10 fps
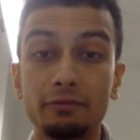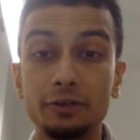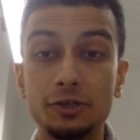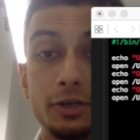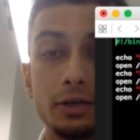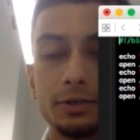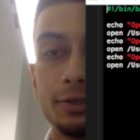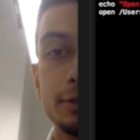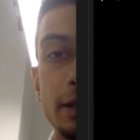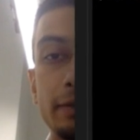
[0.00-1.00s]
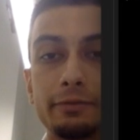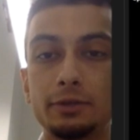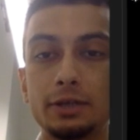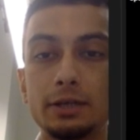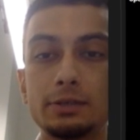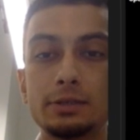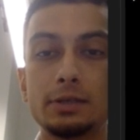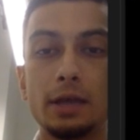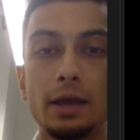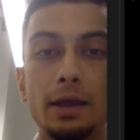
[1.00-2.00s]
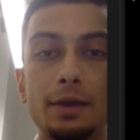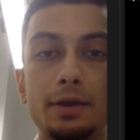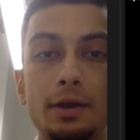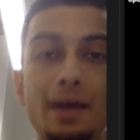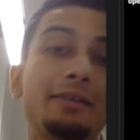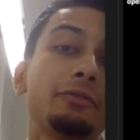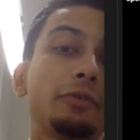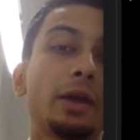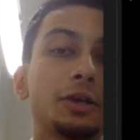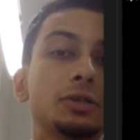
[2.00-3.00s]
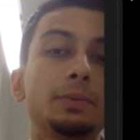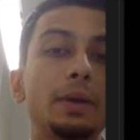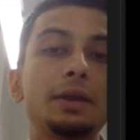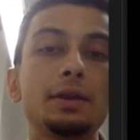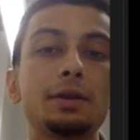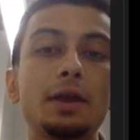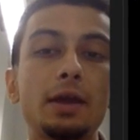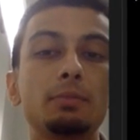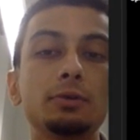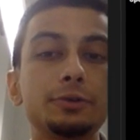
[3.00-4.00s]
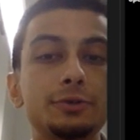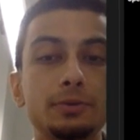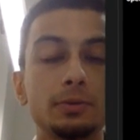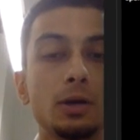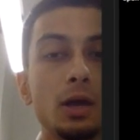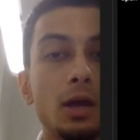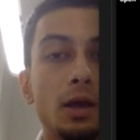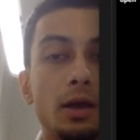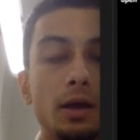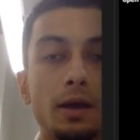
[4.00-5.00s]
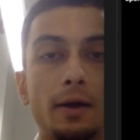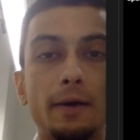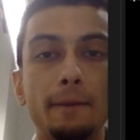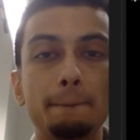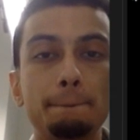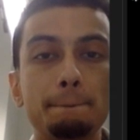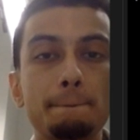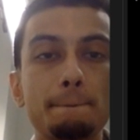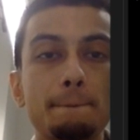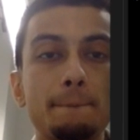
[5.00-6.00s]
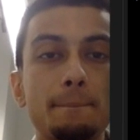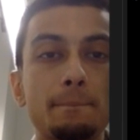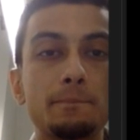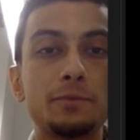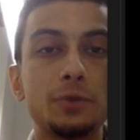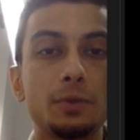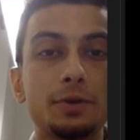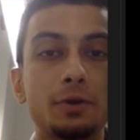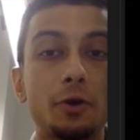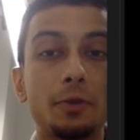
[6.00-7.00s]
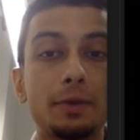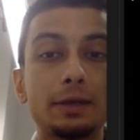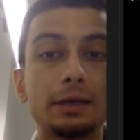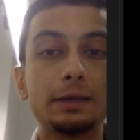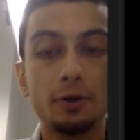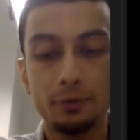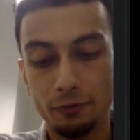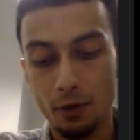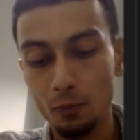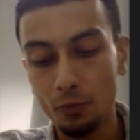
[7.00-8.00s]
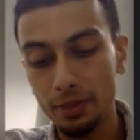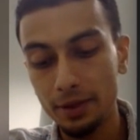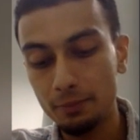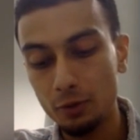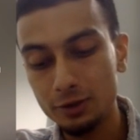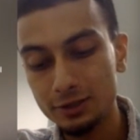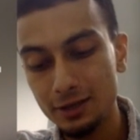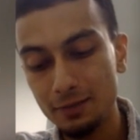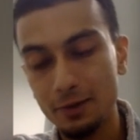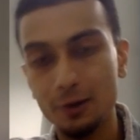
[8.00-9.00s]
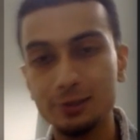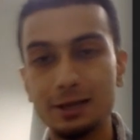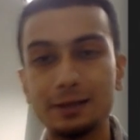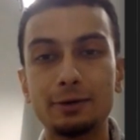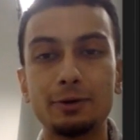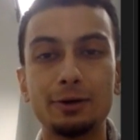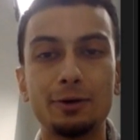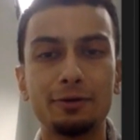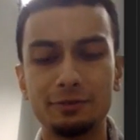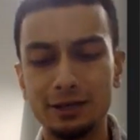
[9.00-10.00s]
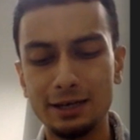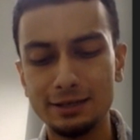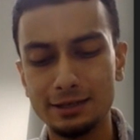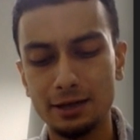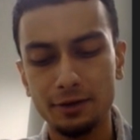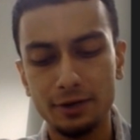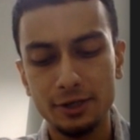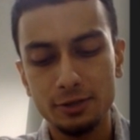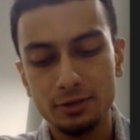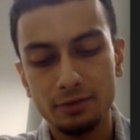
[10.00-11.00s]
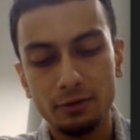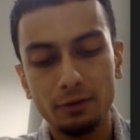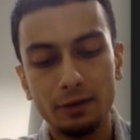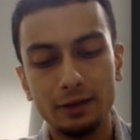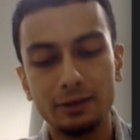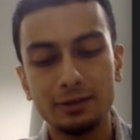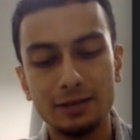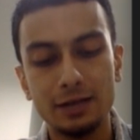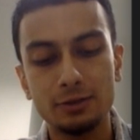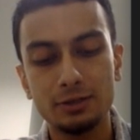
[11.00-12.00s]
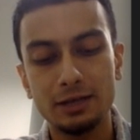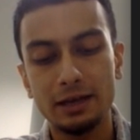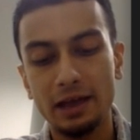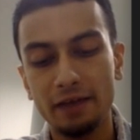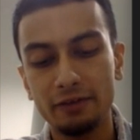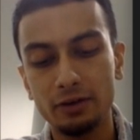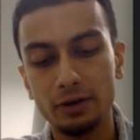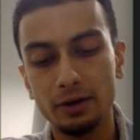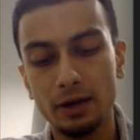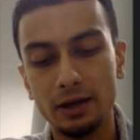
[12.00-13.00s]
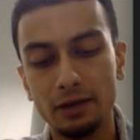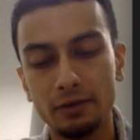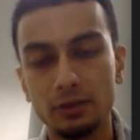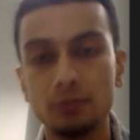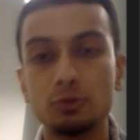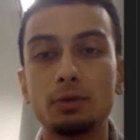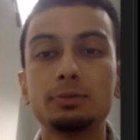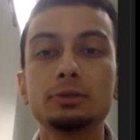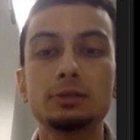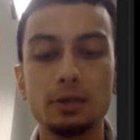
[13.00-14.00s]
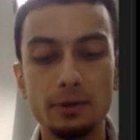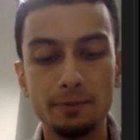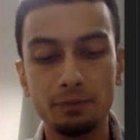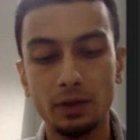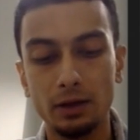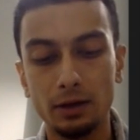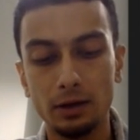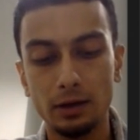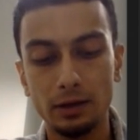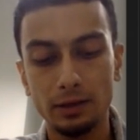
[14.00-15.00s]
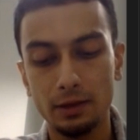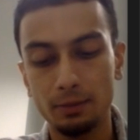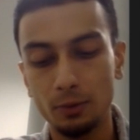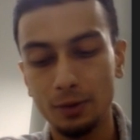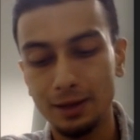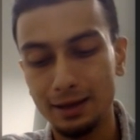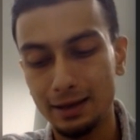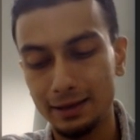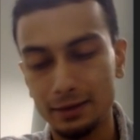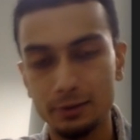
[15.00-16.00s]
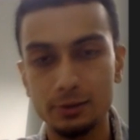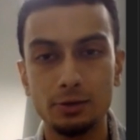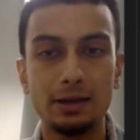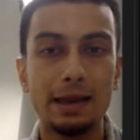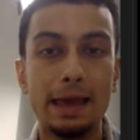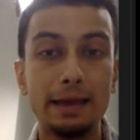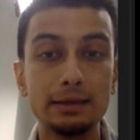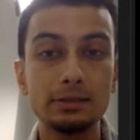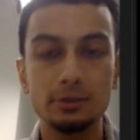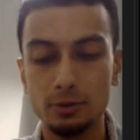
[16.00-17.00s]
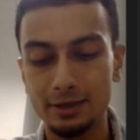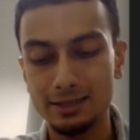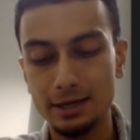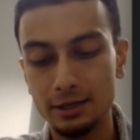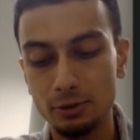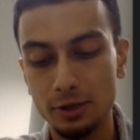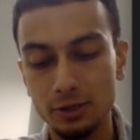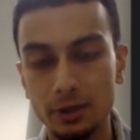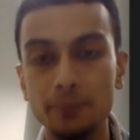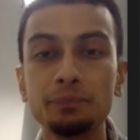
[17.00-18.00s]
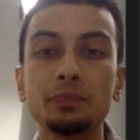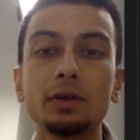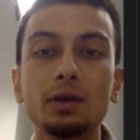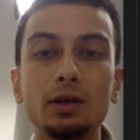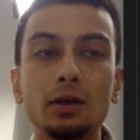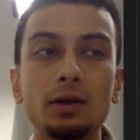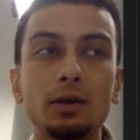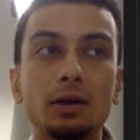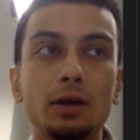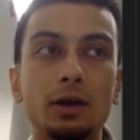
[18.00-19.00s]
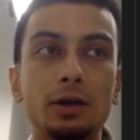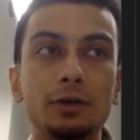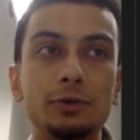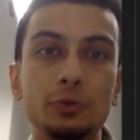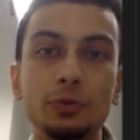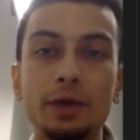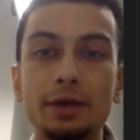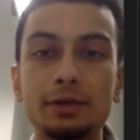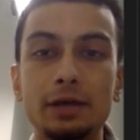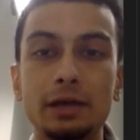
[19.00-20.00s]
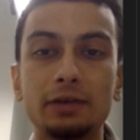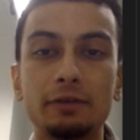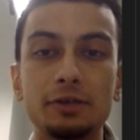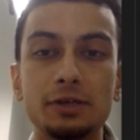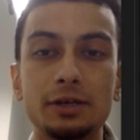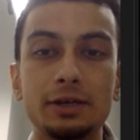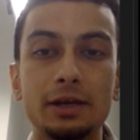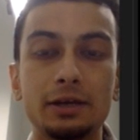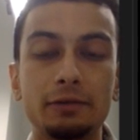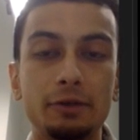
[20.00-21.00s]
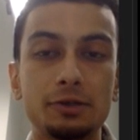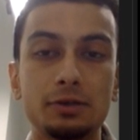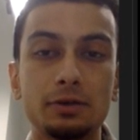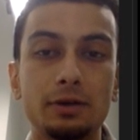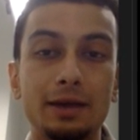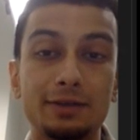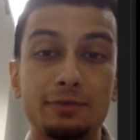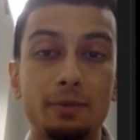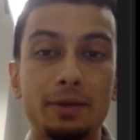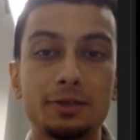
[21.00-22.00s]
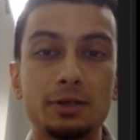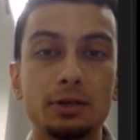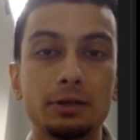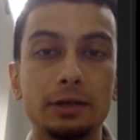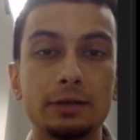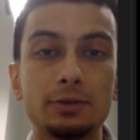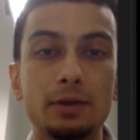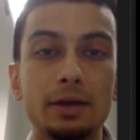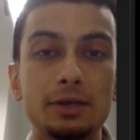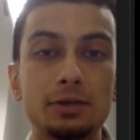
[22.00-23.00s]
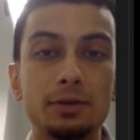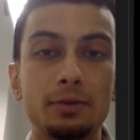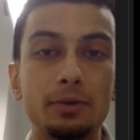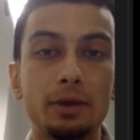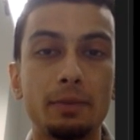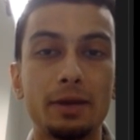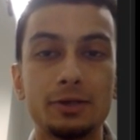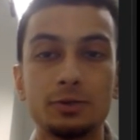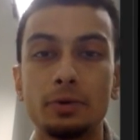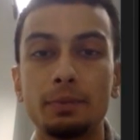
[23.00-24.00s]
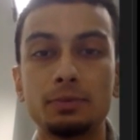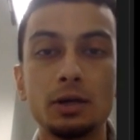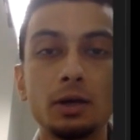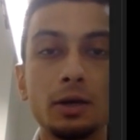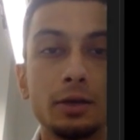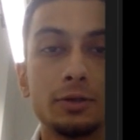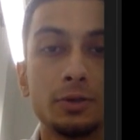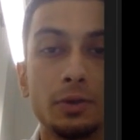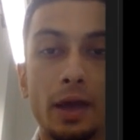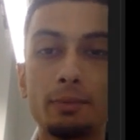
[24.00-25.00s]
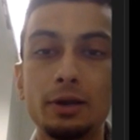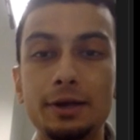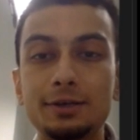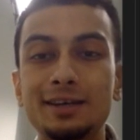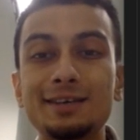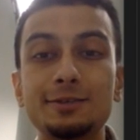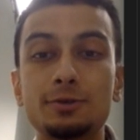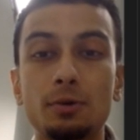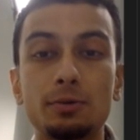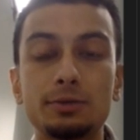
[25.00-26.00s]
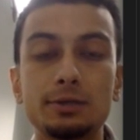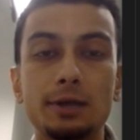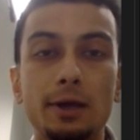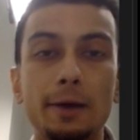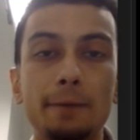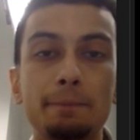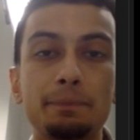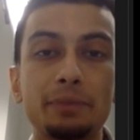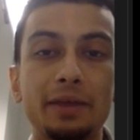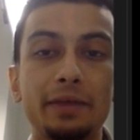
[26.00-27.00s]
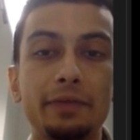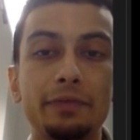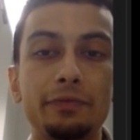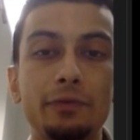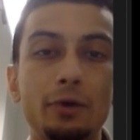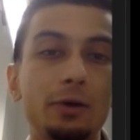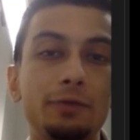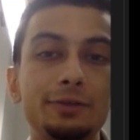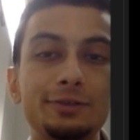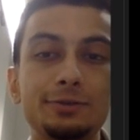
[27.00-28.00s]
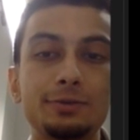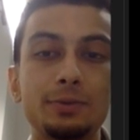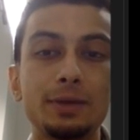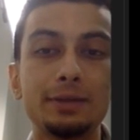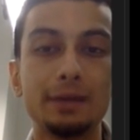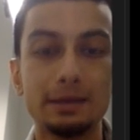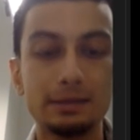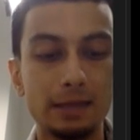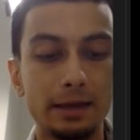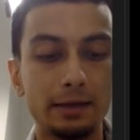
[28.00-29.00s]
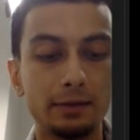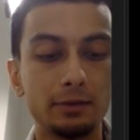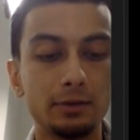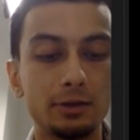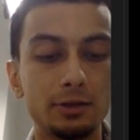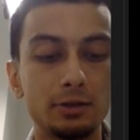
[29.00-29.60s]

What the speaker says: feature, just like for the tests. And I've actually made it able to um, do it automatically, not from within processing, because like there are a lot of delays and other issues involved, like the sketch was getting heavier and like giving some troubles and like in the uploading, and like there was lags. So I decided to actually do that activation and deactivation from external things. So I actually wrote a bash script to emulate keystrokes, and all of these three things, like the